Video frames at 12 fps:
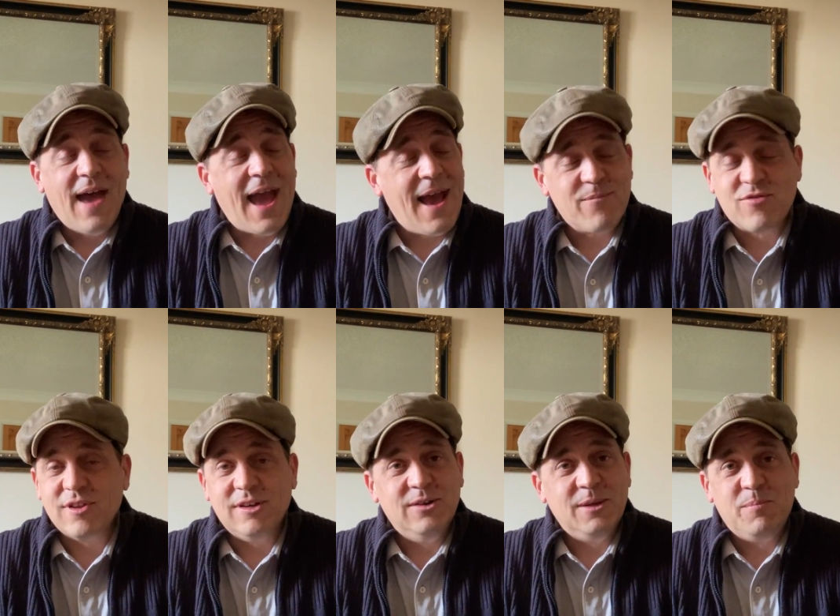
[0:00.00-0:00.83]

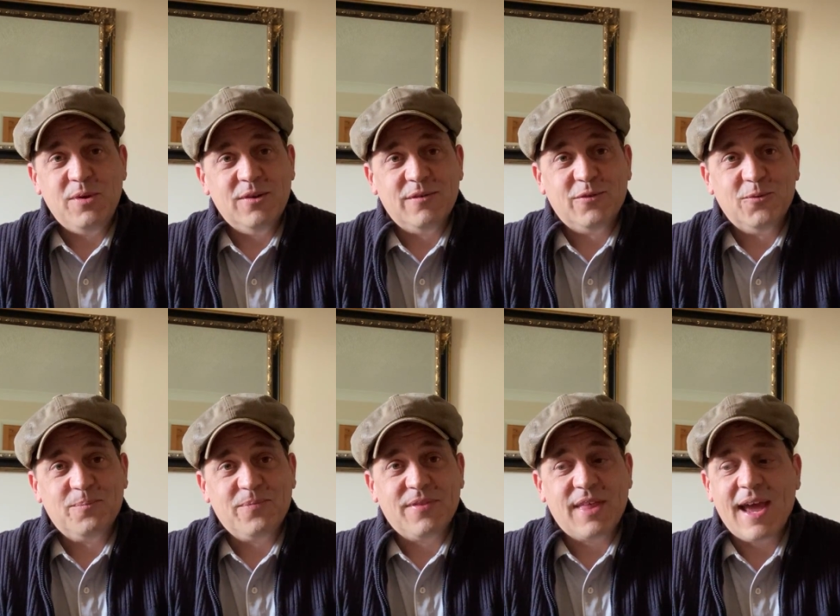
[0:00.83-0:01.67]
Absolutely beautiful.
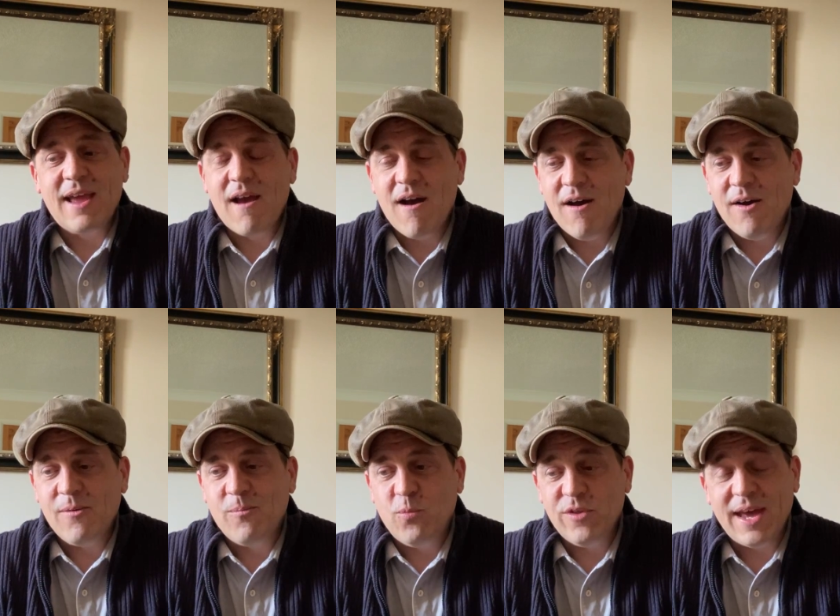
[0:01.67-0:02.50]
They are,
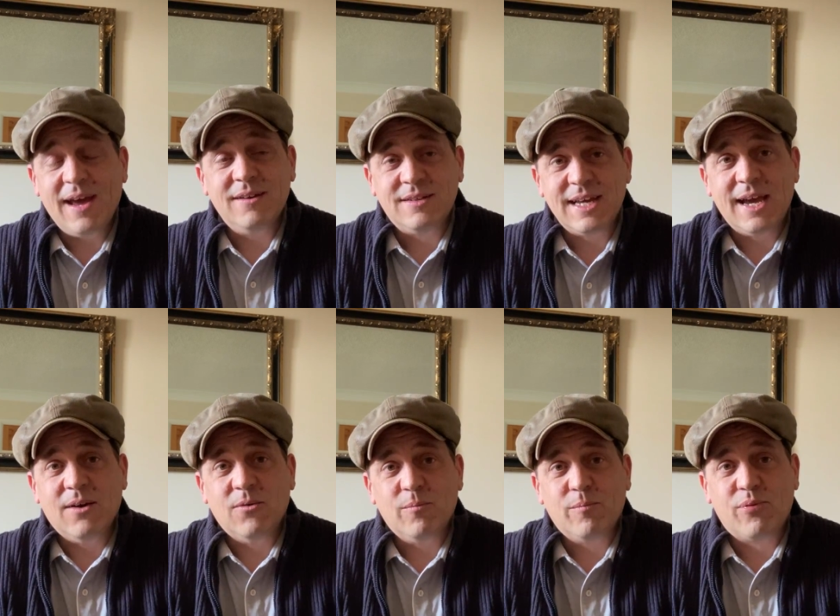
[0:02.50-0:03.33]
without a
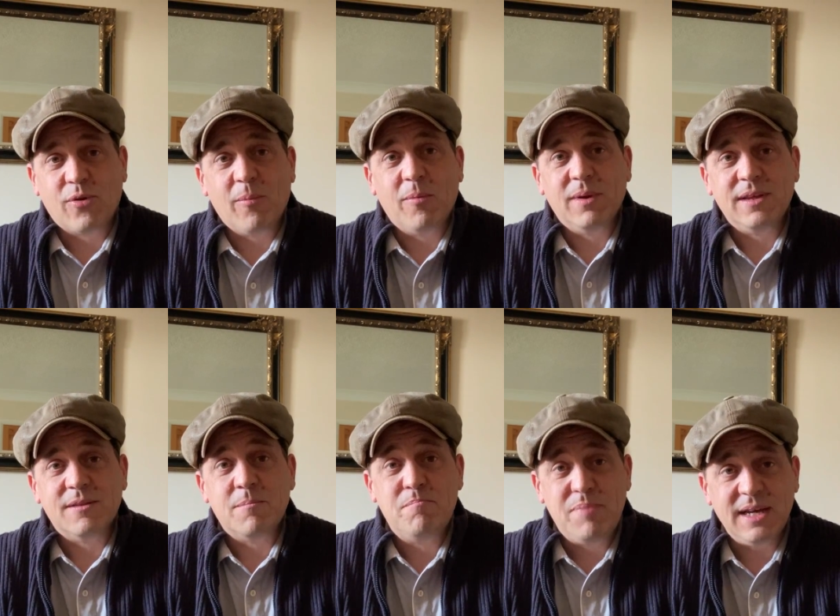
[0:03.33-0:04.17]
doubt, probably the
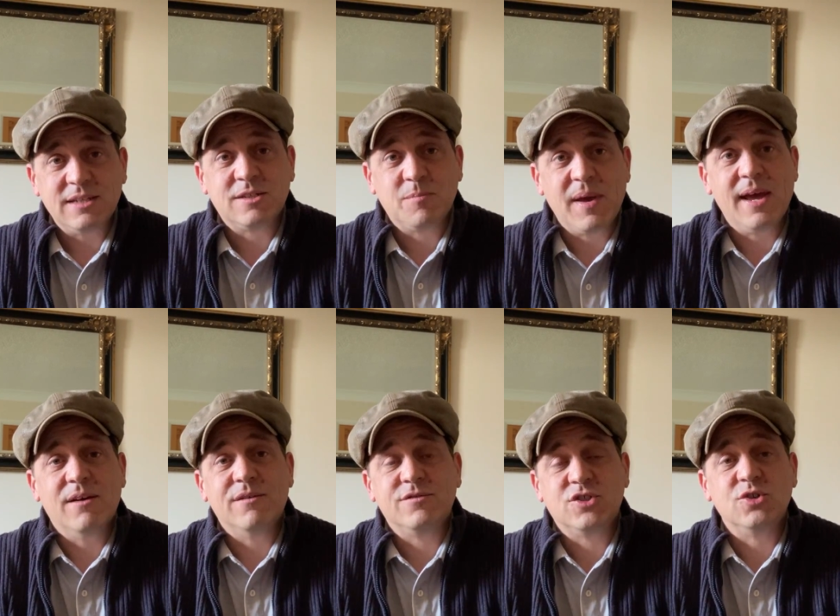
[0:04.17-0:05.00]
best pair
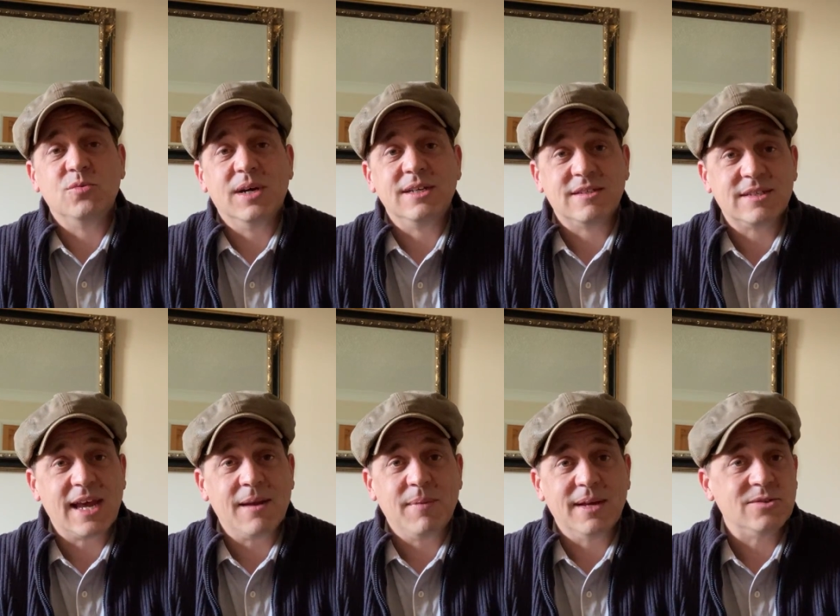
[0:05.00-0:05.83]
of two-way
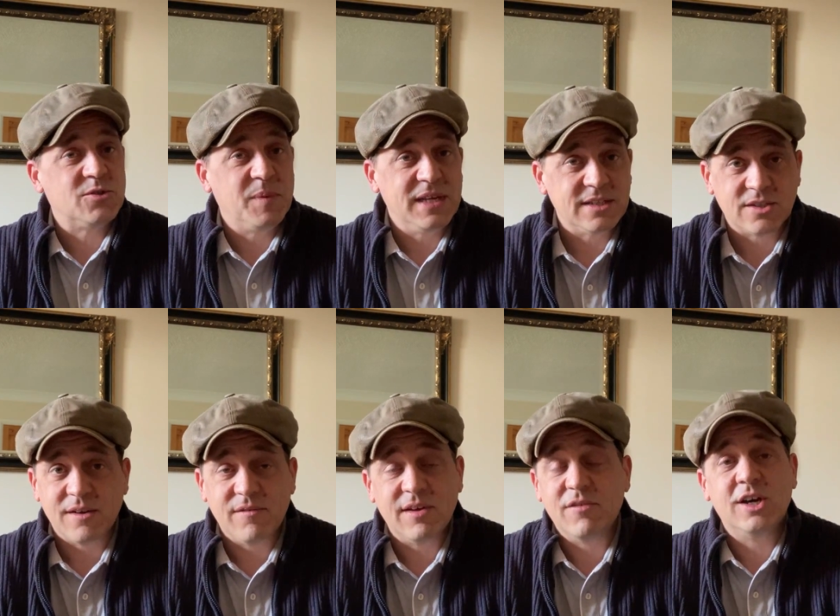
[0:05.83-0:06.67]
stand mount speakers I've
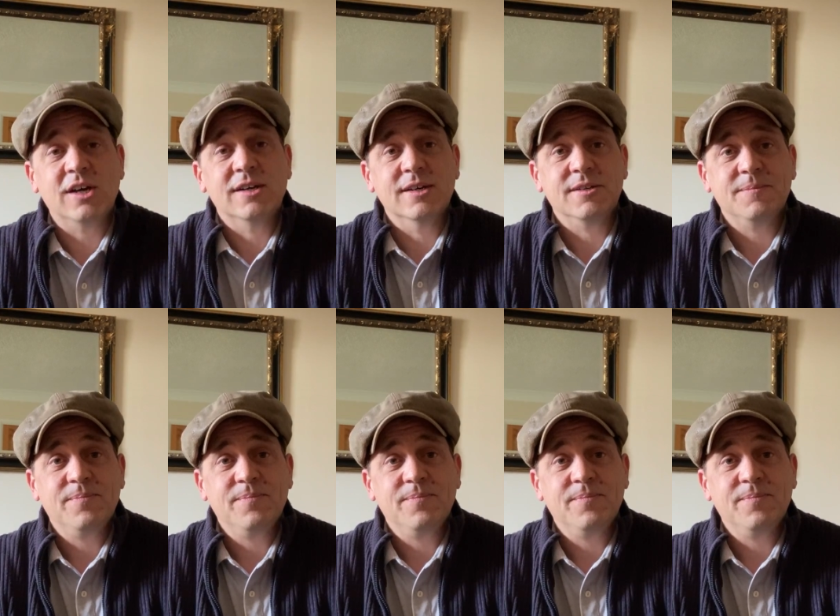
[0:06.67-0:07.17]
ever heard.